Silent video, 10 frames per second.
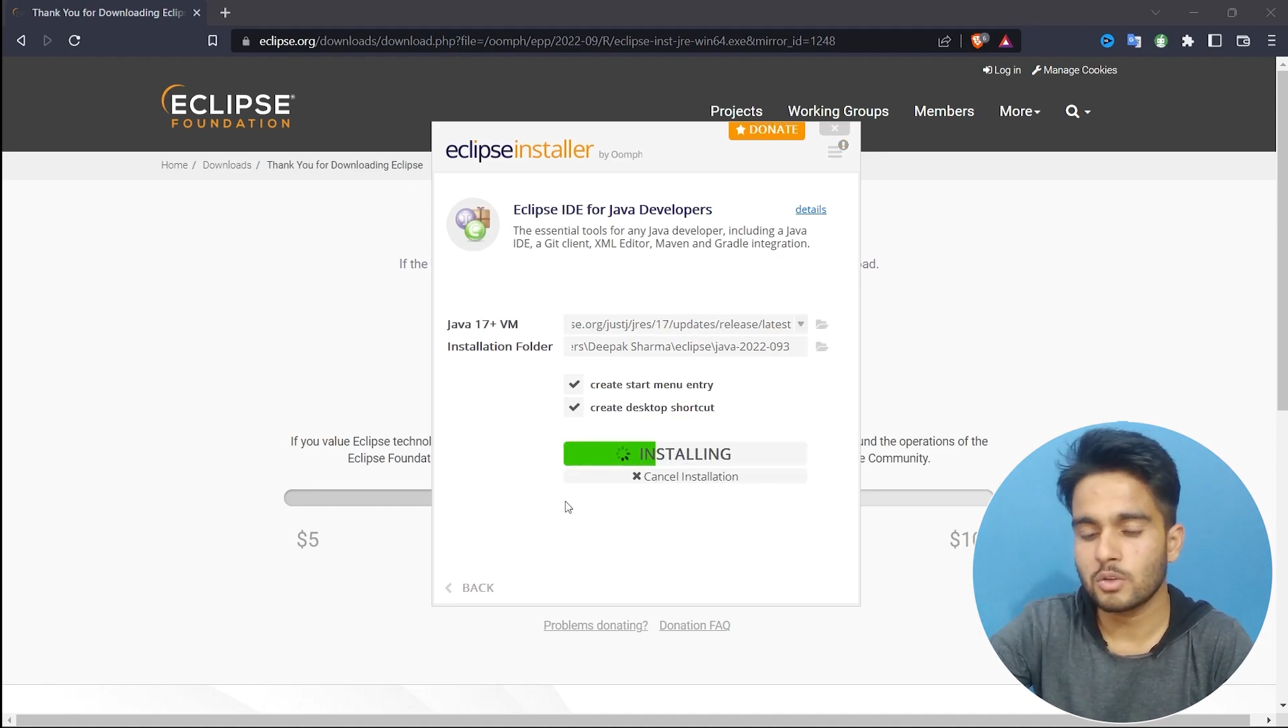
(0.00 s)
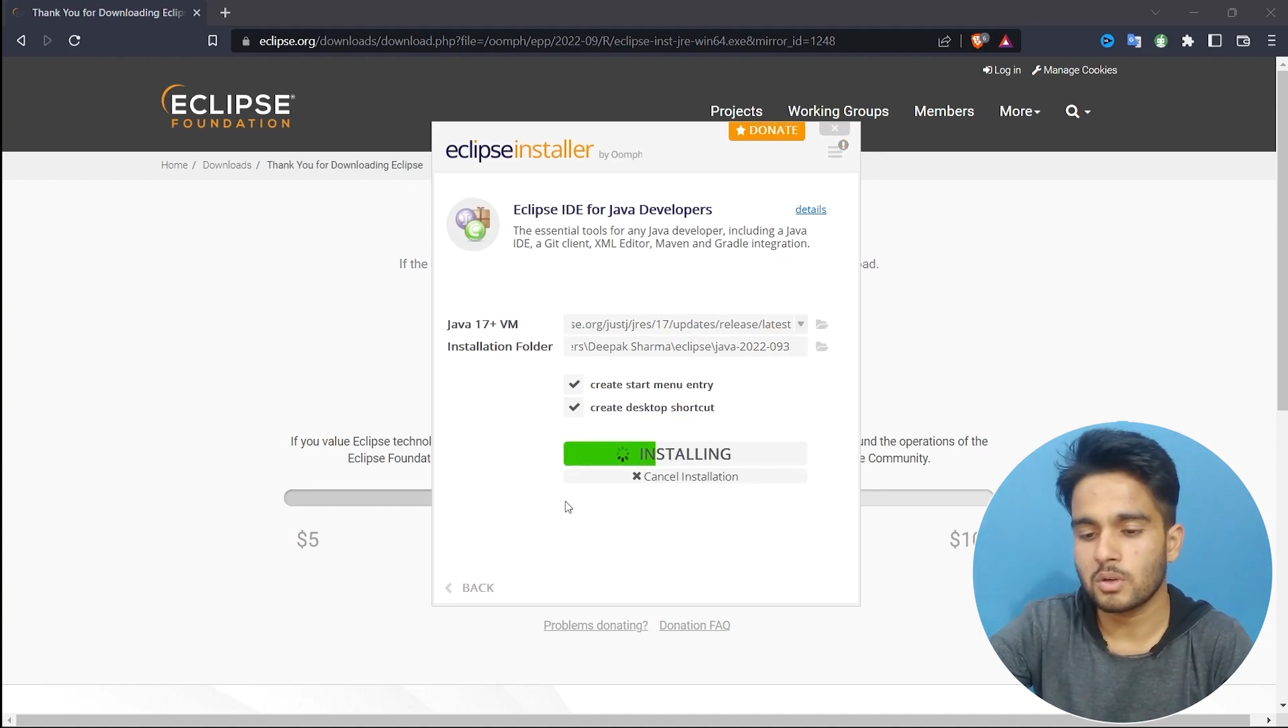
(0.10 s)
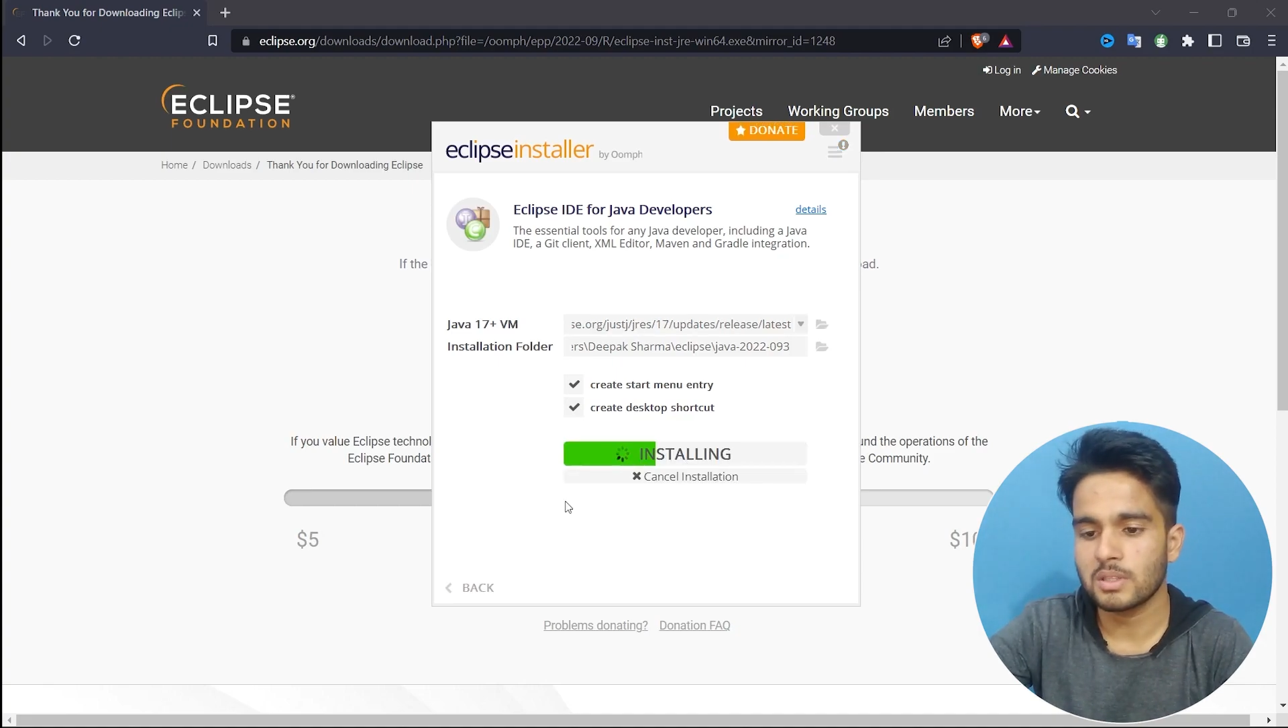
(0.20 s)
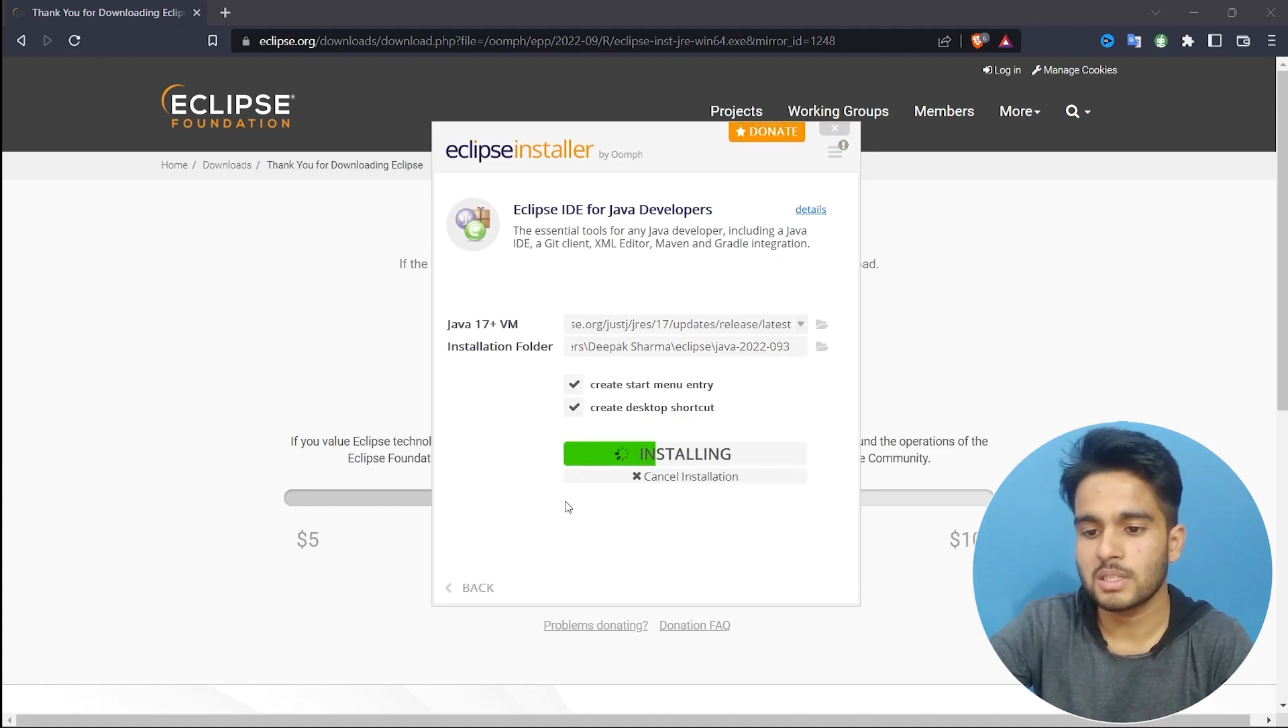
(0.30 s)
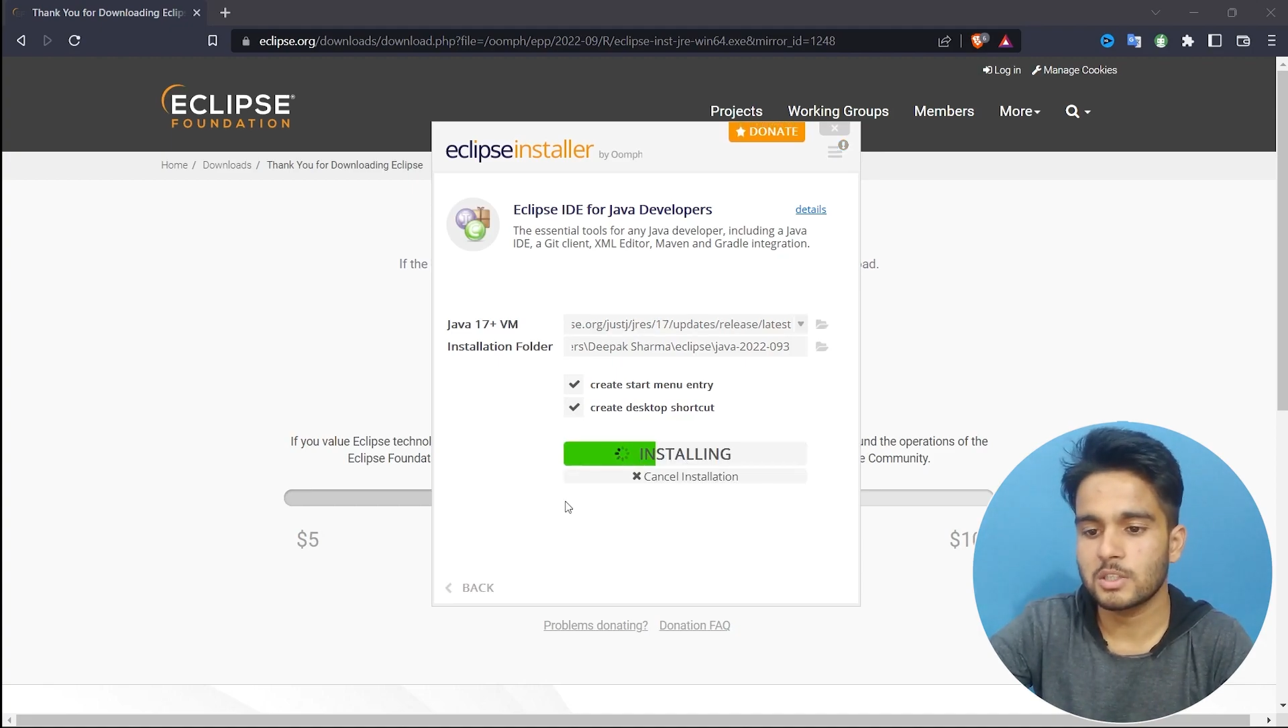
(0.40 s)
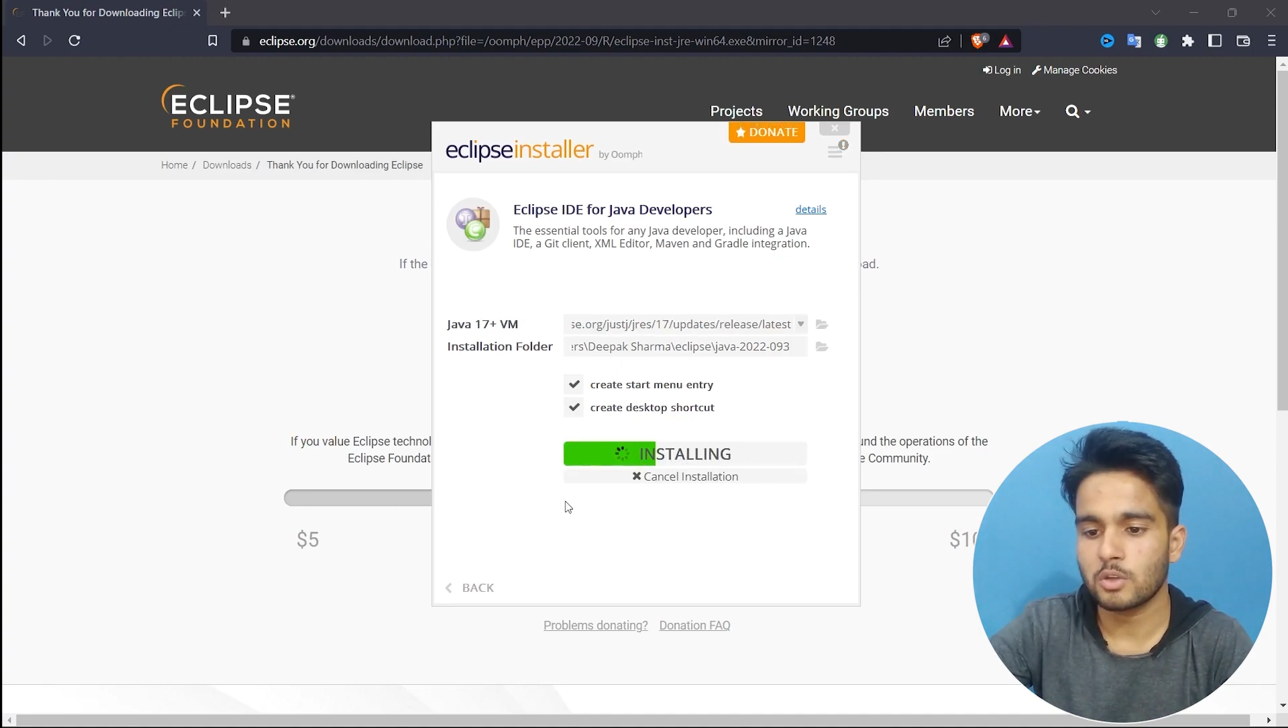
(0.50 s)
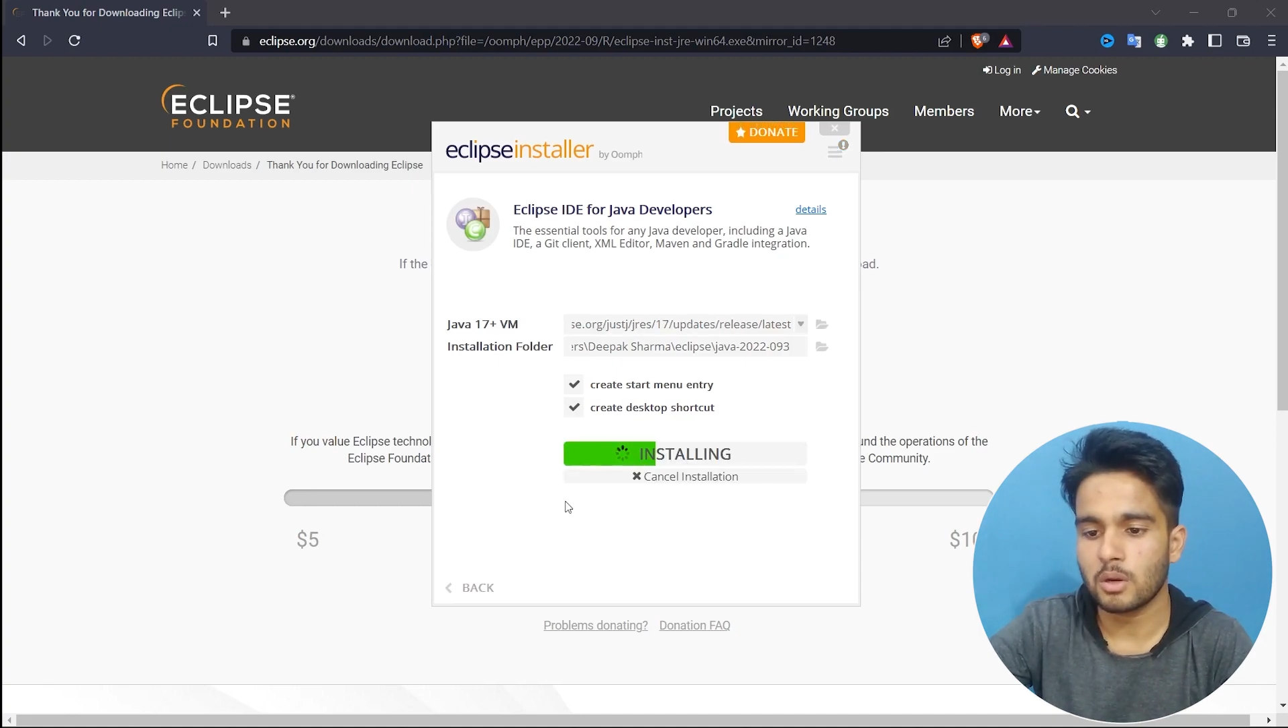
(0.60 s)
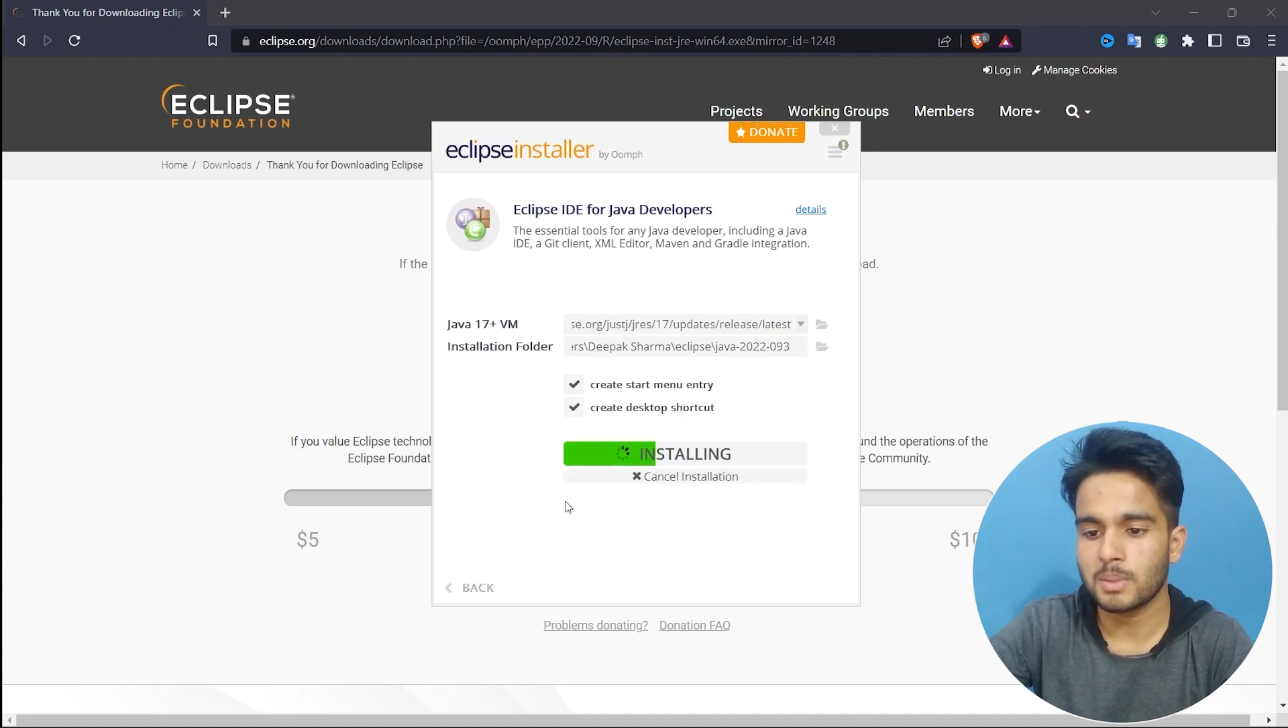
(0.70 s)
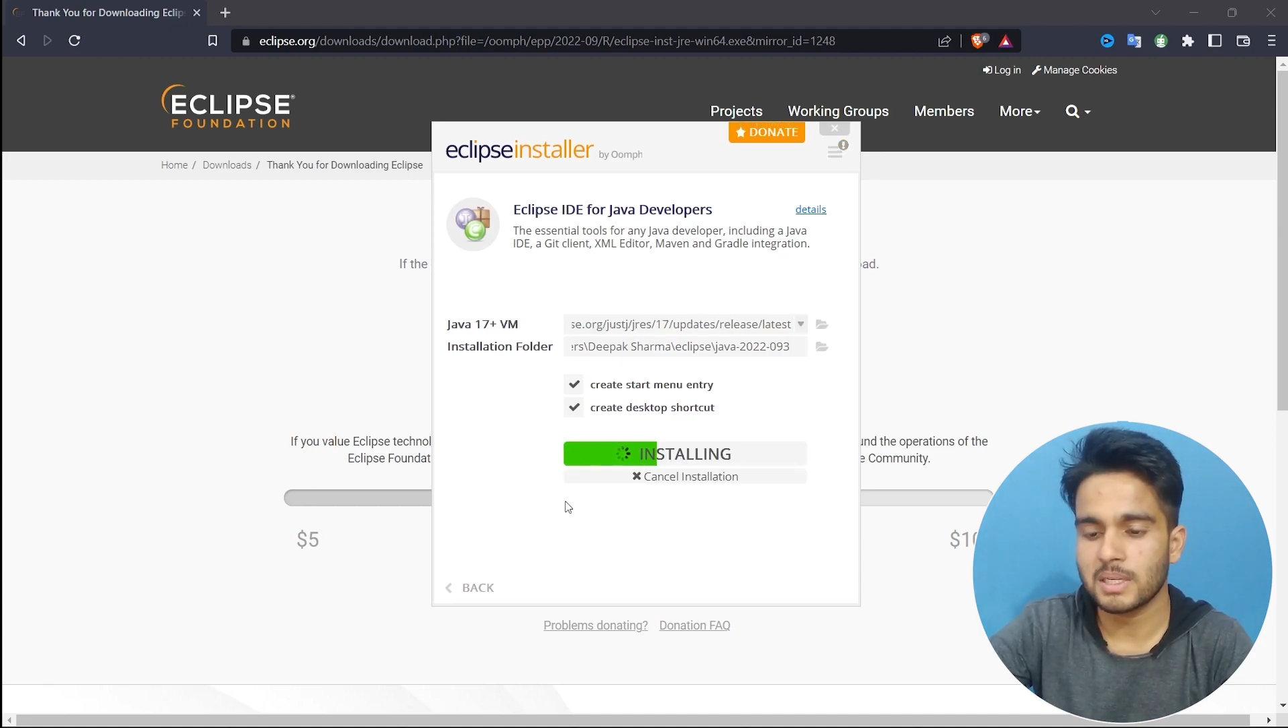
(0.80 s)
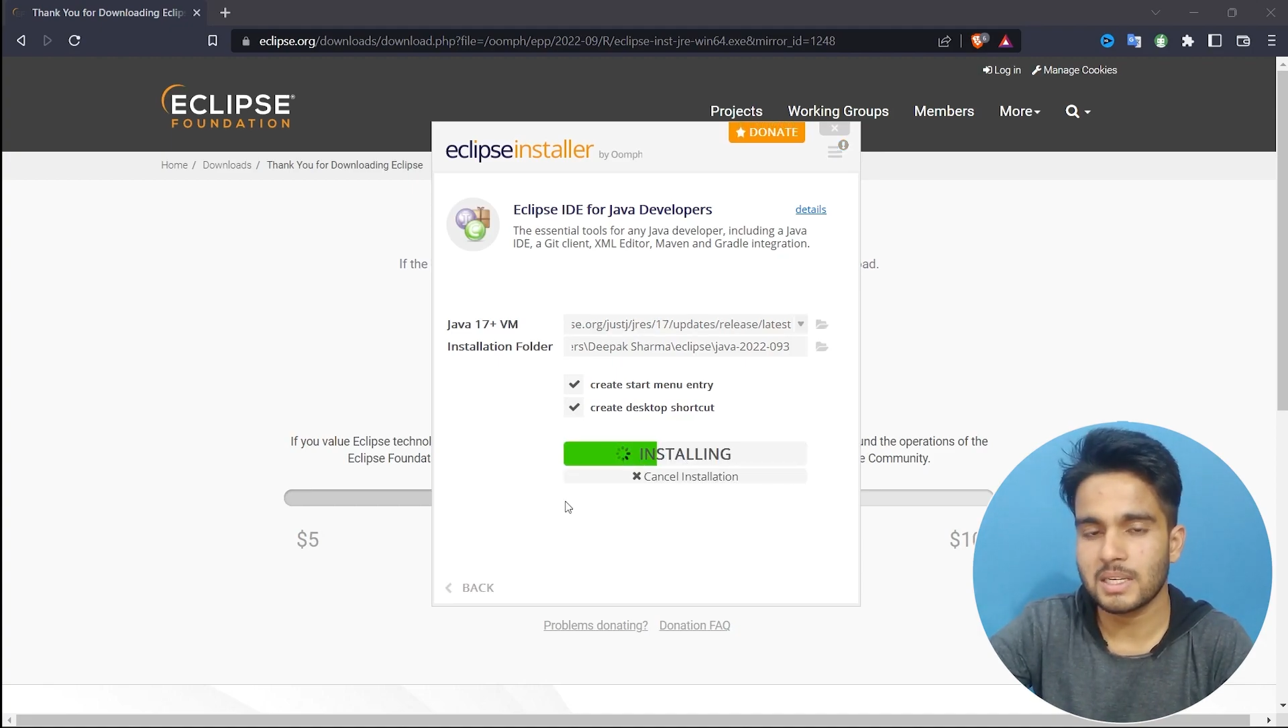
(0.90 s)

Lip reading: on the install button,